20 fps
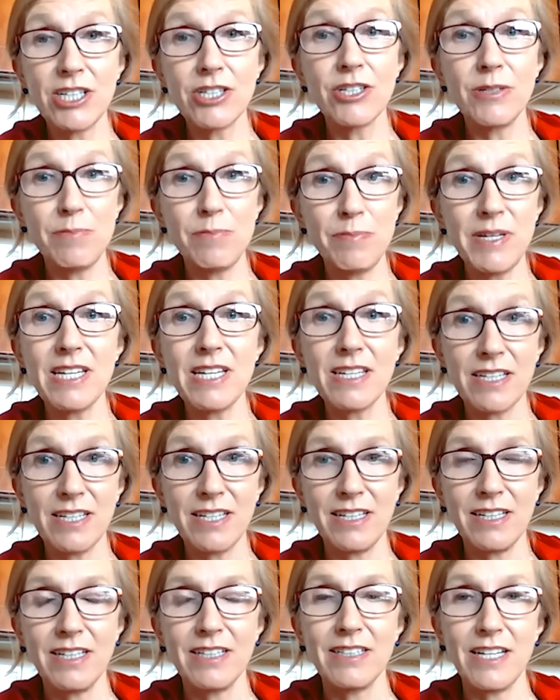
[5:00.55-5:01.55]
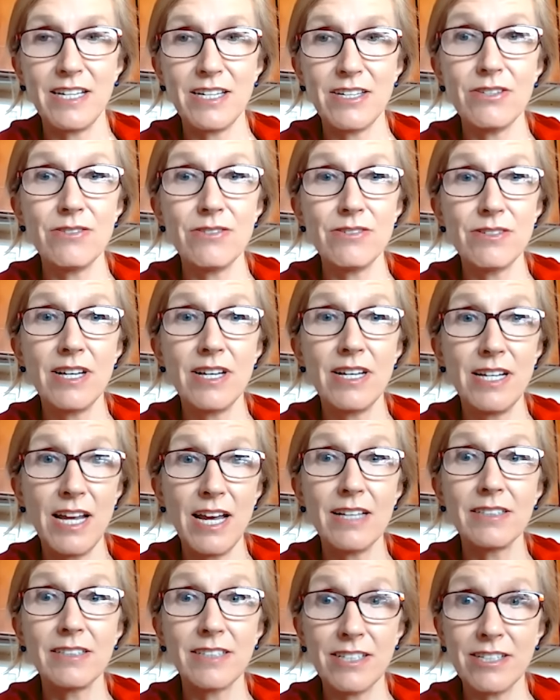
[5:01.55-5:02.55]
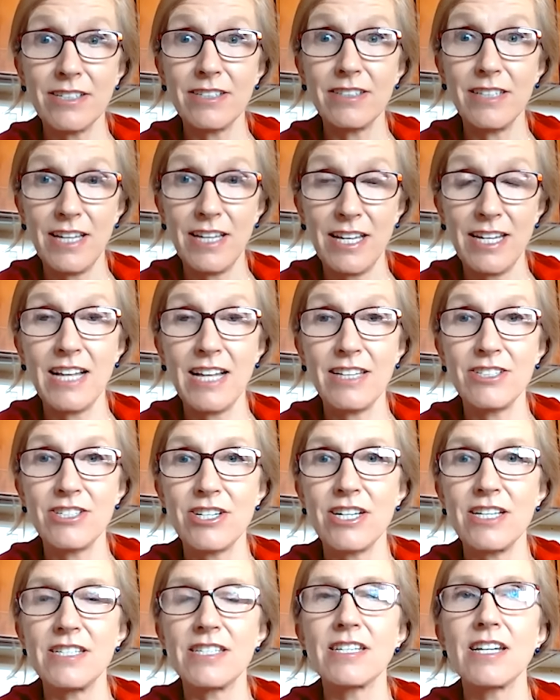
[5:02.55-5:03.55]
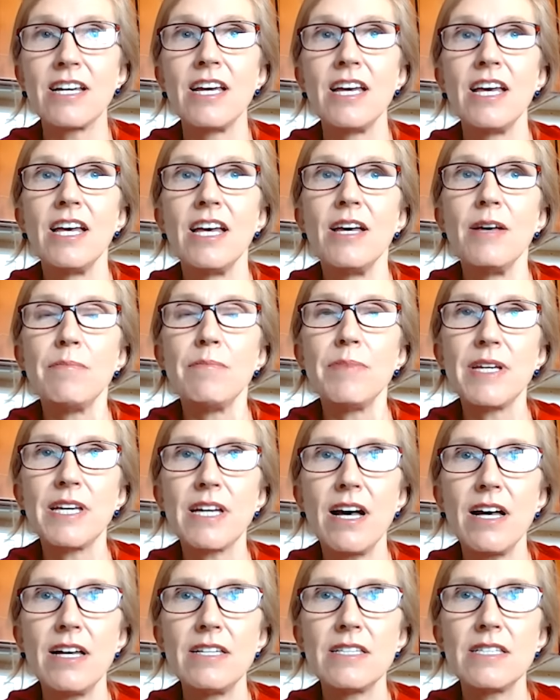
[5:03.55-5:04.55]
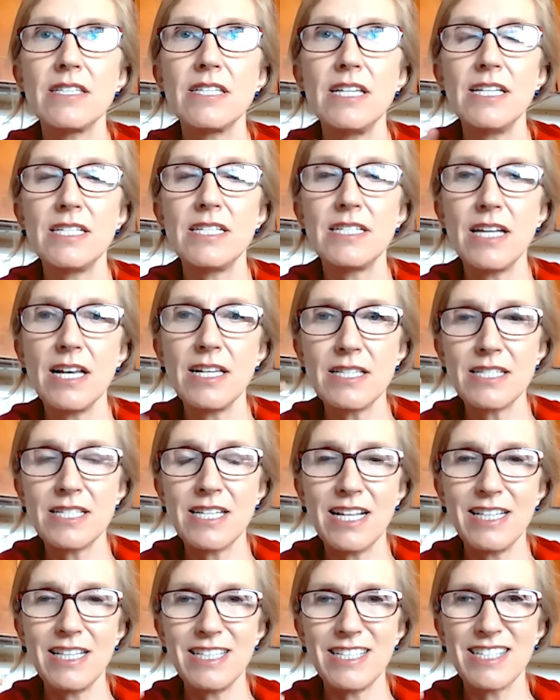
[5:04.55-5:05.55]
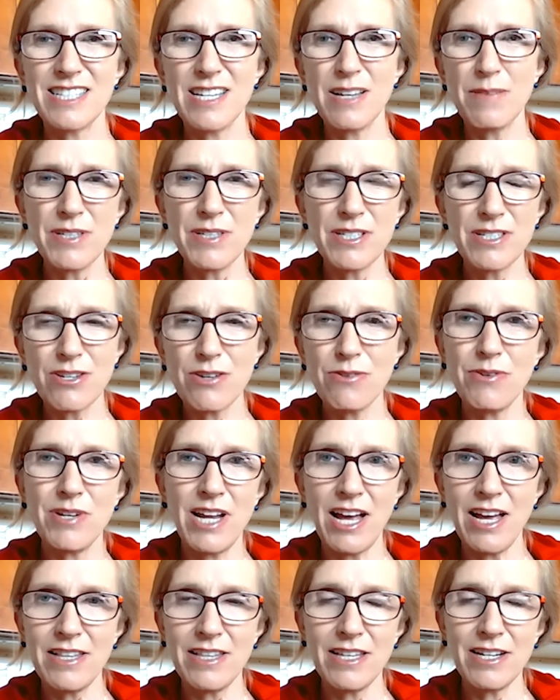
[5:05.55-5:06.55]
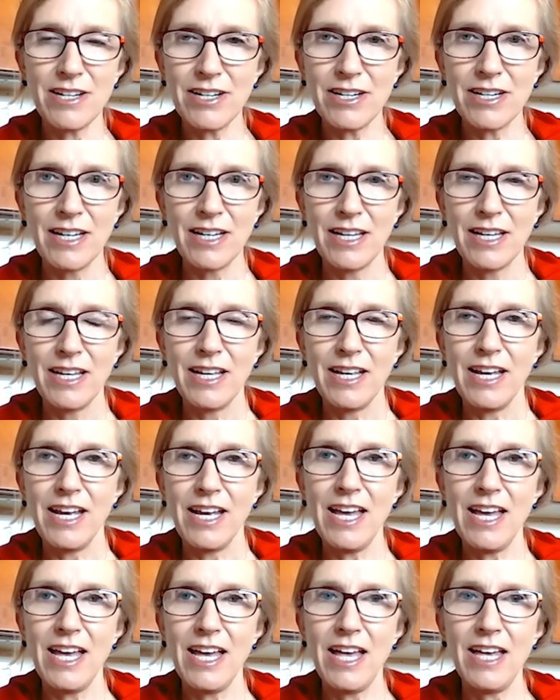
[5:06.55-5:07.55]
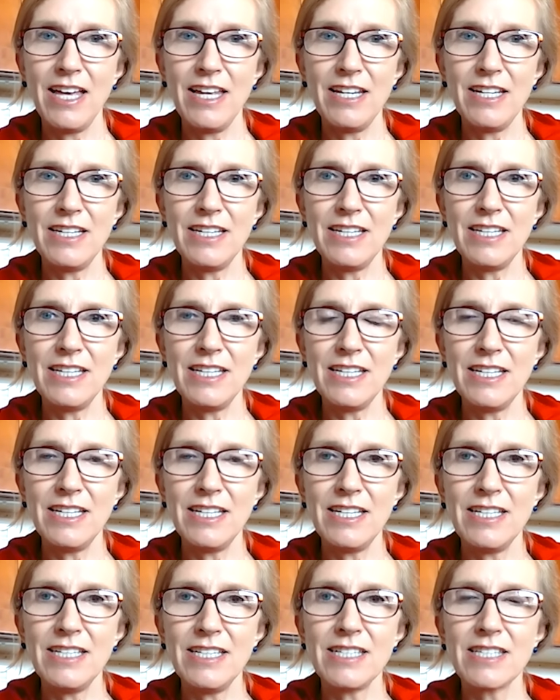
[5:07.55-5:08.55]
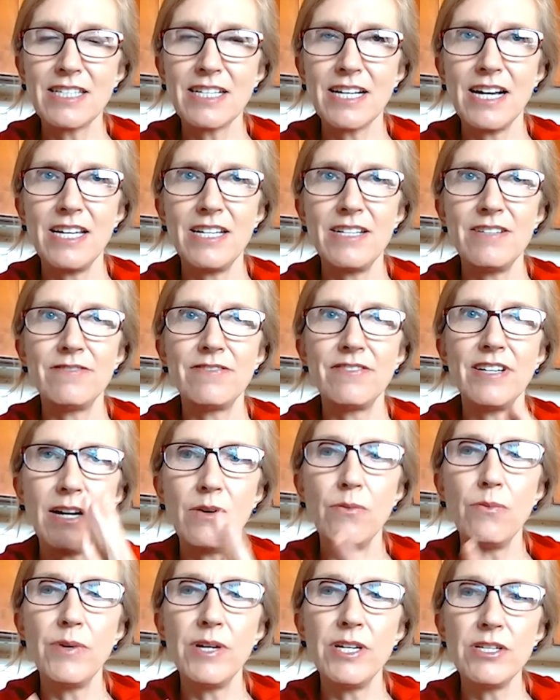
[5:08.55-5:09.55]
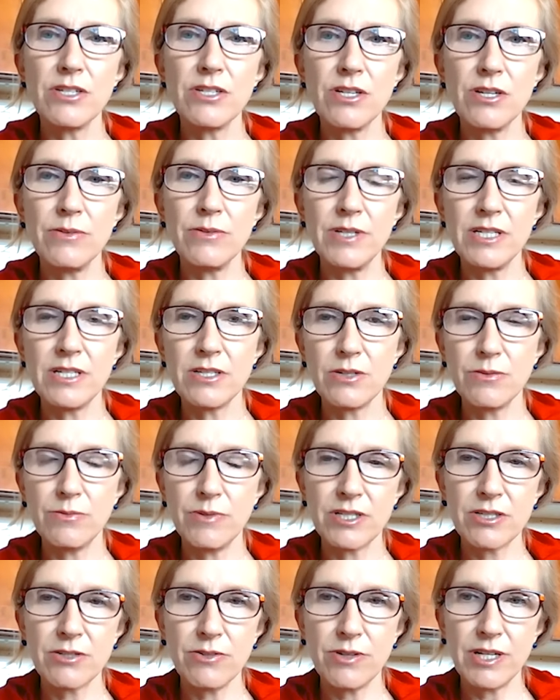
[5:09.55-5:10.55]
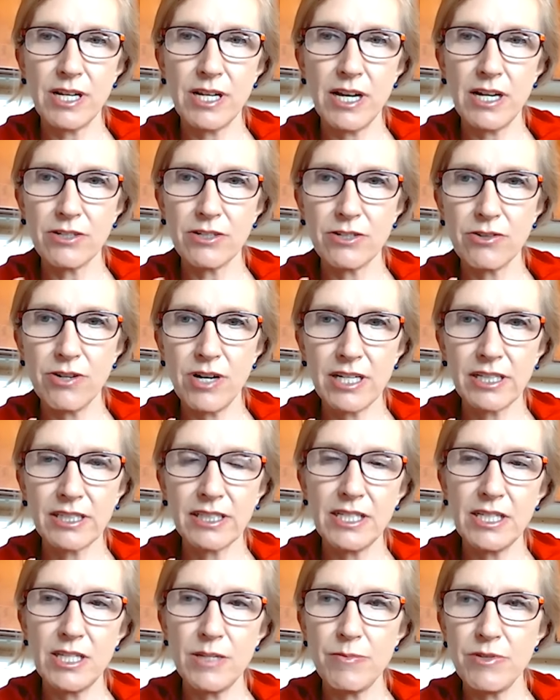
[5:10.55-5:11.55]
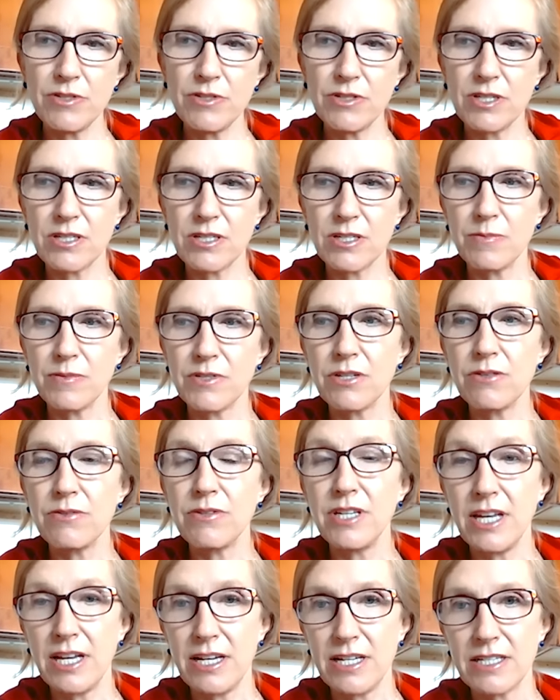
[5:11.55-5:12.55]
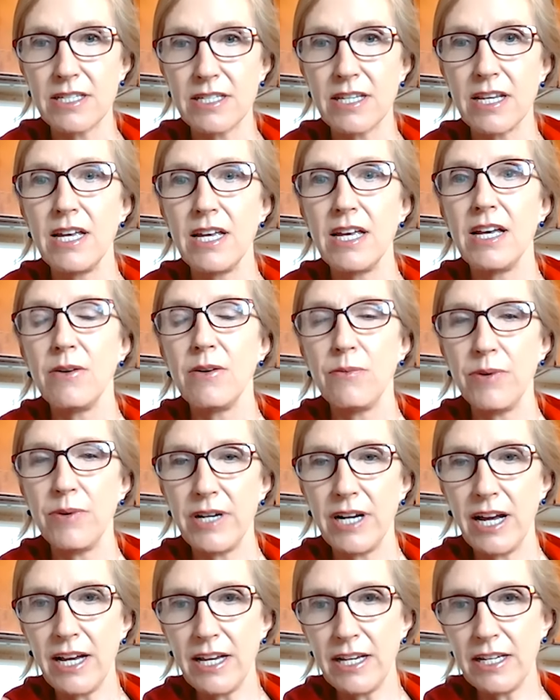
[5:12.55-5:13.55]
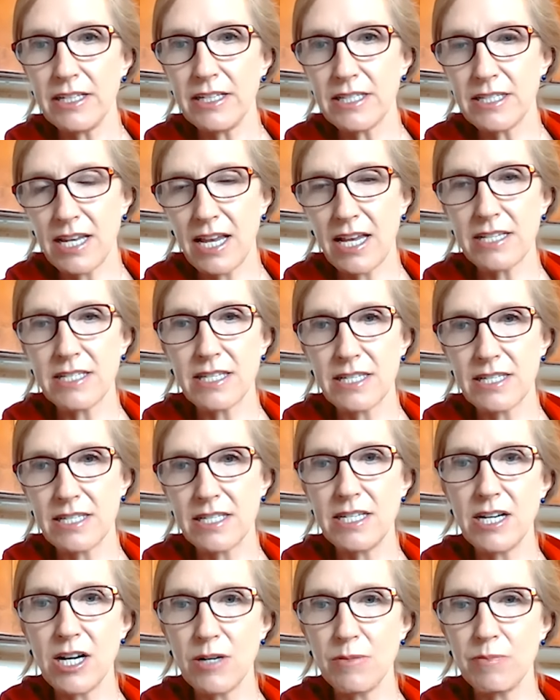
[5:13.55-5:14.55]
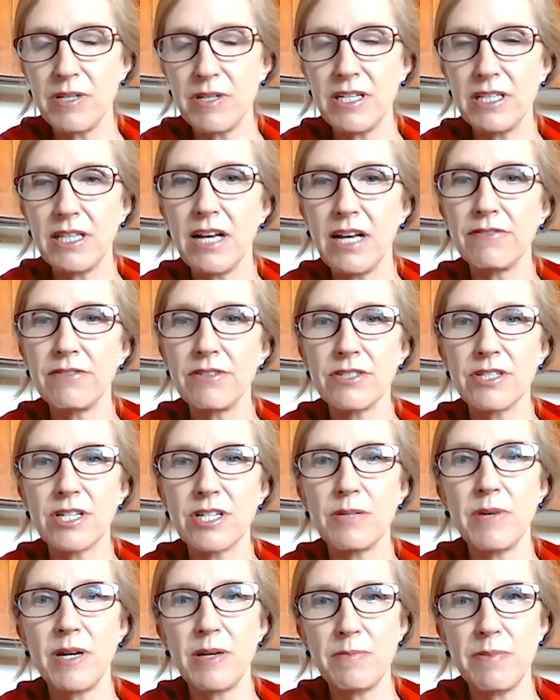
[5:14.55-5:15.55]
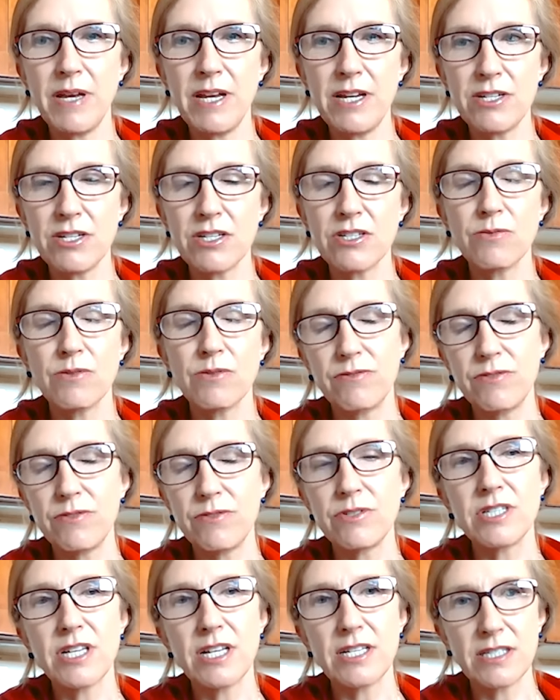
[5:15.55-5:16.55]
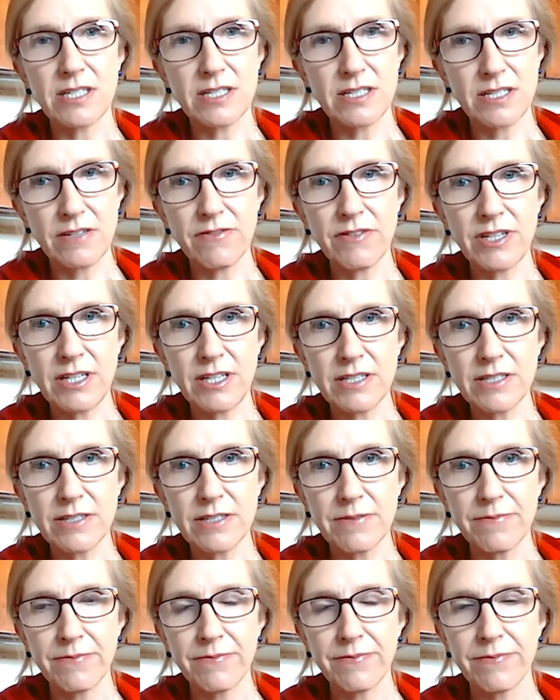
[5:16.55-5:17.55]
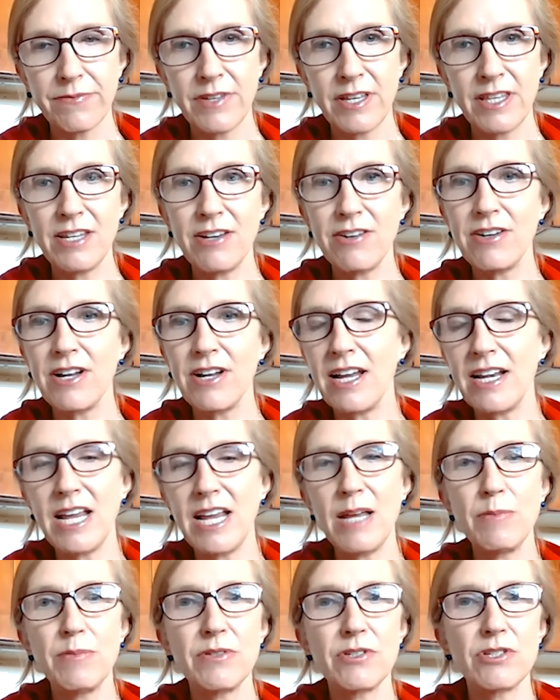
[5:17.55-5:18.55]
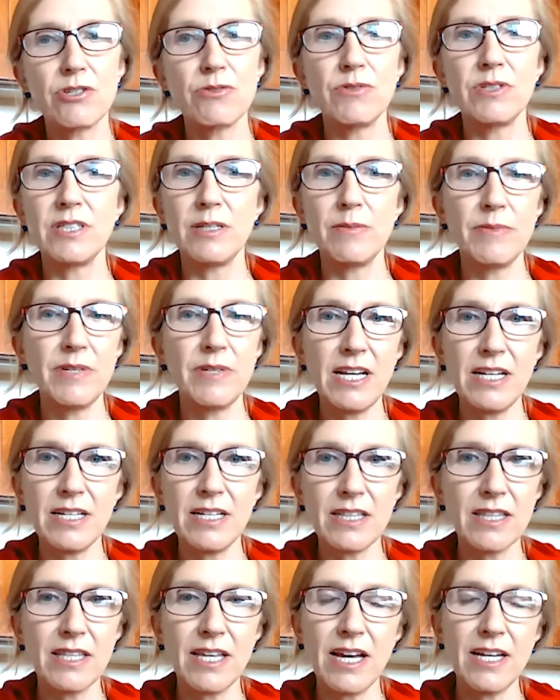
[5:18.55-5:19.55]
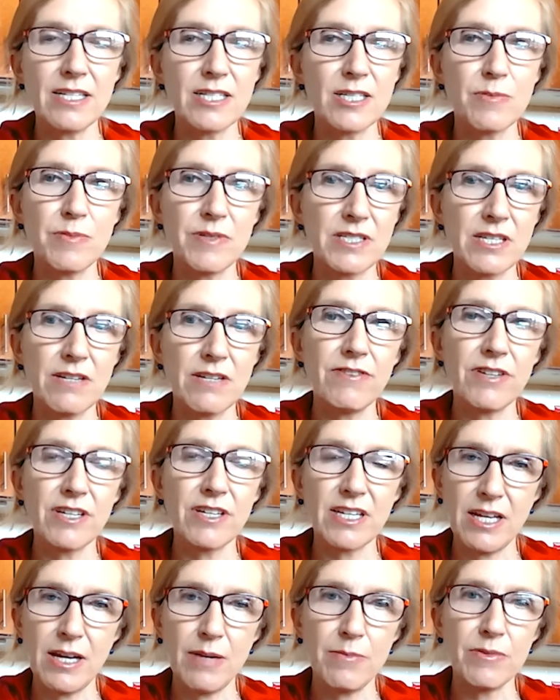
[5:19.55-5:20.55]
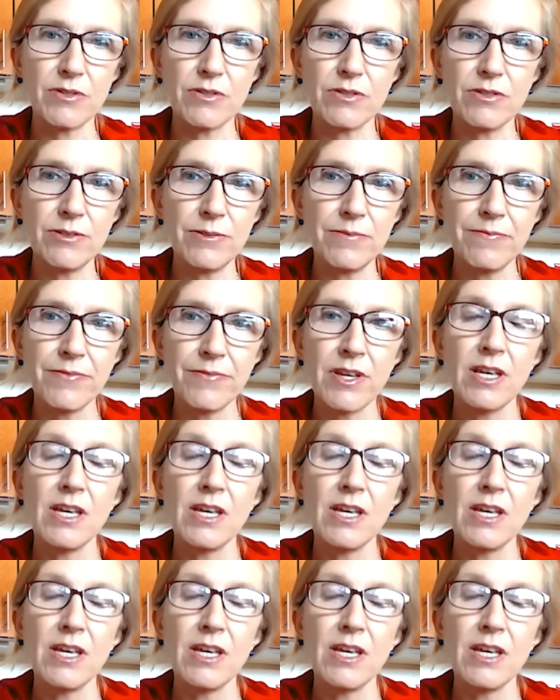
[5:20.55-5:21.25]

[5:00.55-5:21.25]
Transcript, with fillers: good beacon, like you analogized, because it does tell us something's going on there. And it is kind of a window into what's going on chronically in the immune system. So yes, when I test the C R P levels in my patients with food sensitivities, and they're not able to eliminate that specific chemical,